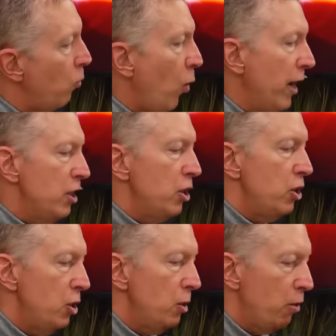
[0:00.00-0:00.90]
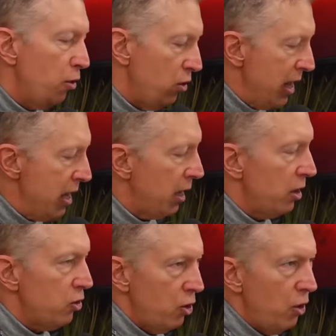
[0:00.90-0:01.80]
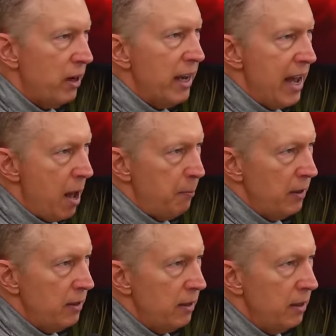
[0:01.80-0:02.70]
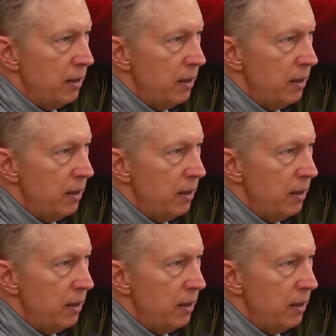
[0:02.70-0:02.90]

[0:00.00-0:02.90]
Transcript: What do you think is going to happen